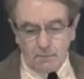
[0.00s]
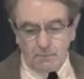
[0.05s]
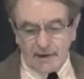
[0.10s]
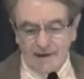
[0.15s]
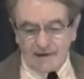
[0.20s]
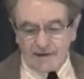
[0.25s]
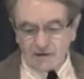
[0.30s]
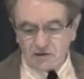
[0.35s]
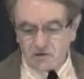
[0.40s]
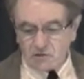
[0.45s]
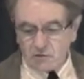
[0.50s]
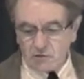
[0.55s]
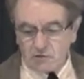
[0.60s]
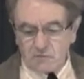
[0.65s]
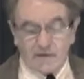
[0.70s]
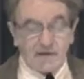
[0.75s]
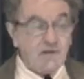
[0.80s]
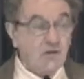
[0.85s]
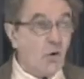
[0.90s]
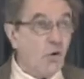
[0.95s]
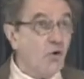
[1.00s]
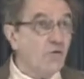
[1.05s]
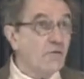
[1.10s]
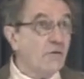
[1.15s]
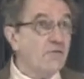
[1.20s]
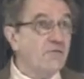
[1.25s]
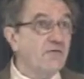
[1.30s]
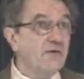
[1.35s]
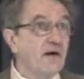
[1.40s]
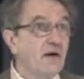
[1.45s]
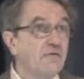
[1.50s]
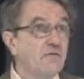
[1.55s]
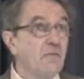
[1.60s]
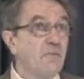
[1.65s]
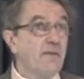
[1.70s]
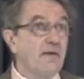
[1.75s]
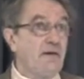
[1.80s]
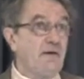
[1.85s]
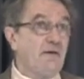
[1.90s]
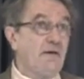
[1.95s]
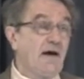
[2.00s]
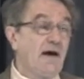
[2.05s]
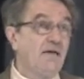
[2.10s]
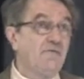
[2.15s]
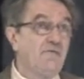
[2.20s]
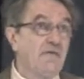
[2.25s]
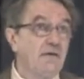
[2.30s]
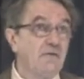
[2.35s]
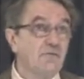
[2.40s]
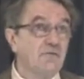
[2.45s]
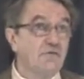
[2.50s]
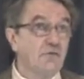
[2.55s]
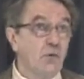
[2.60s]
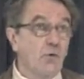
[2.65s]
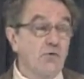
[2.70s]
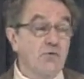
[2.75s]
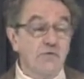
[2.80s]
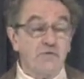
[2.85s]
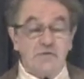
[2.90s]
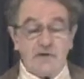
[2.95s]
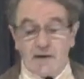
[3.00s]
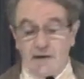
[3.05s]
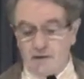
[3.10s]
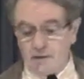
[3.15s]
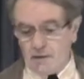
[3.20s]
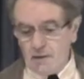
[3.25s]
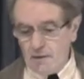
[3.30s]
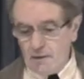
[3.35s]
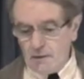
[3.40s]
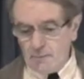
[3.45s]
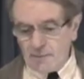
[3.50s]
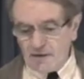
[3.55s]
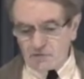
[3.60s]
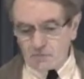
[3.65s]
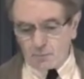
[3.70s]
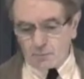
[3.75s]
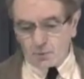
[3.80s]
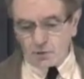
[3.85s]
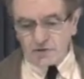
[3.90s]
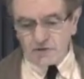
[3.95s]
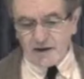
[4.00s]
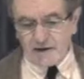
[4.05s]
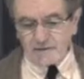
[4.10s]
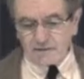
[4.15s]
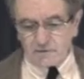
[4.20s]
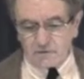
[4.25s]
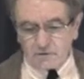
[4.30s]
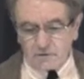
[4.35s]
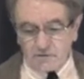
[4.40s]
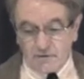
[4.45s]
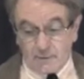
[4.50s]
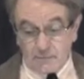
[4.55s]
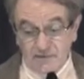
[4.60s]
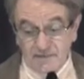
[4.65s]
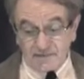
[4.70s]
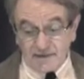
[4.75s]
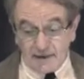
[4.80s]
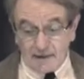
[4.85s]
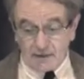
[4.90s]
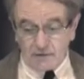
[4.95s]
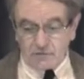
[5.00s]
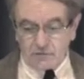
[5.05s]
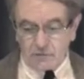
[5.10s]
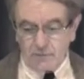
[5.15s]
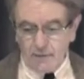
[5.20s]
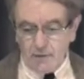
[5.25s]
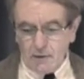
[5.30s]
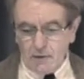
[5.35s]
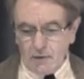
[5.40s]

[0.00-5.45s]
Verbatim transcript: packages that overfill the bin have been thrown there by the protesters themselves.